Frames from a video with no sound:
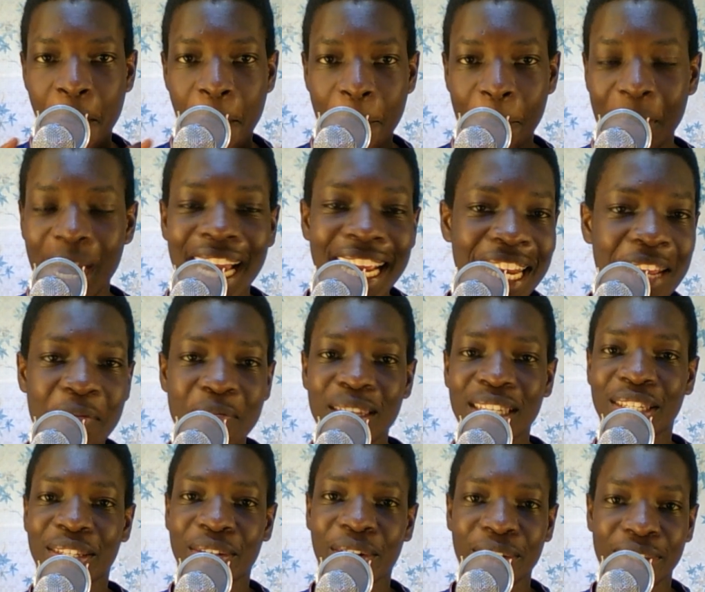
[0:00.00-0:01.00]
My name
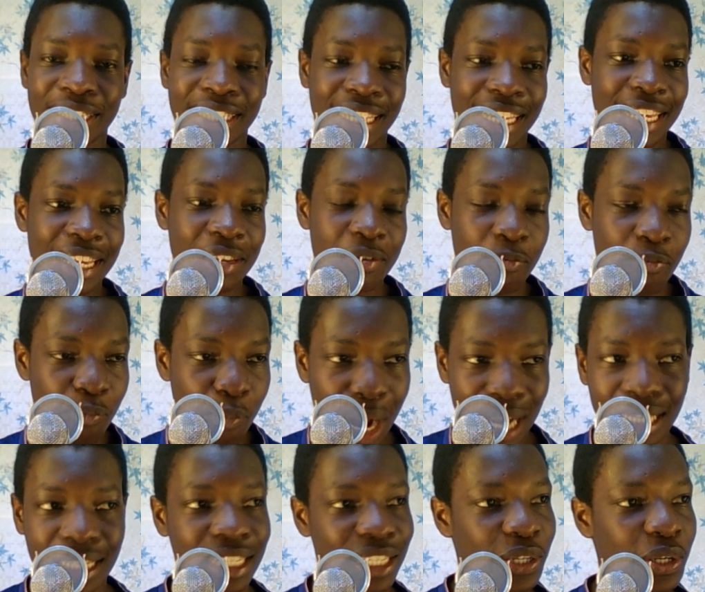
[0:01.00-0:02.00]
is Kossi
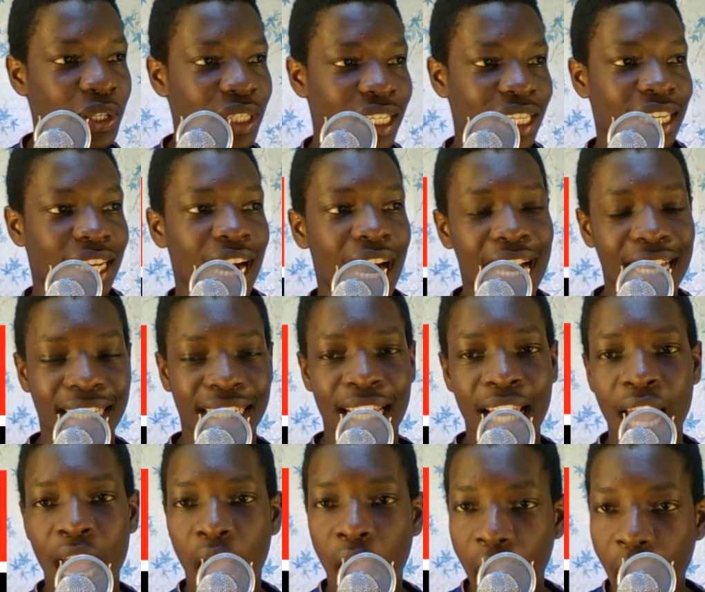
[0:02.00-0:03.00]
Martin Odegaard.
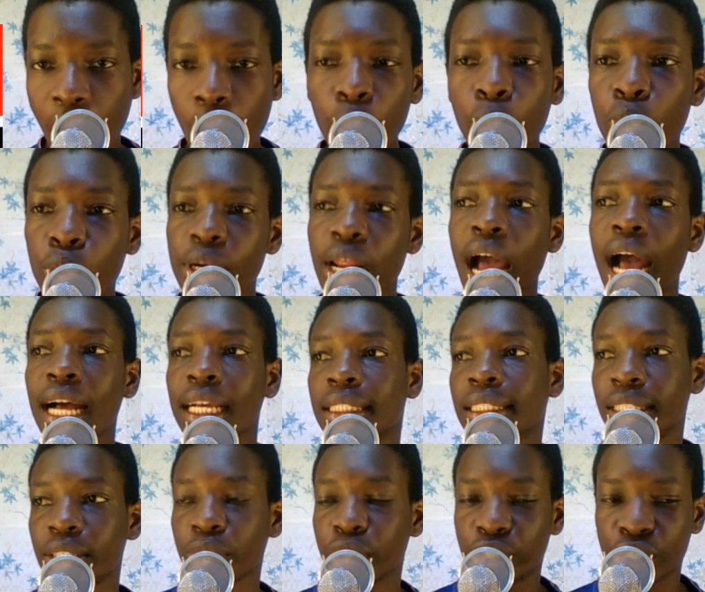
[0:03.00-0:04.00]
How could
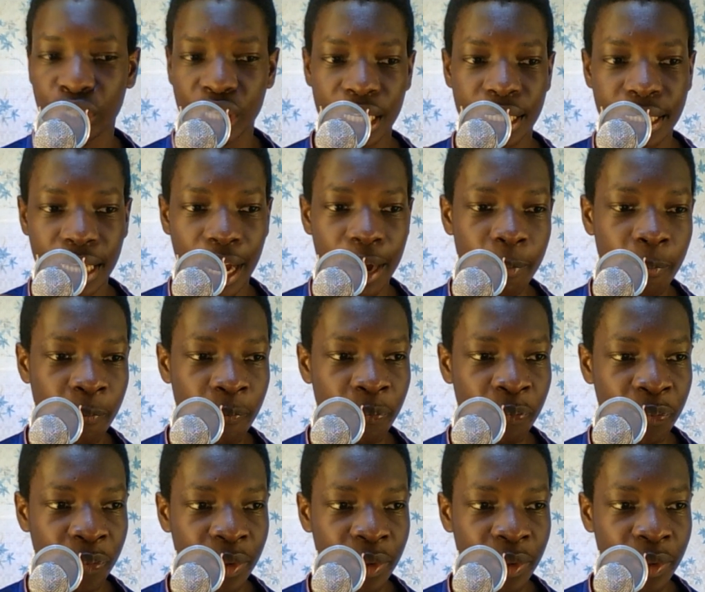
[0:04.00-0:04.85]
Arsenal set up?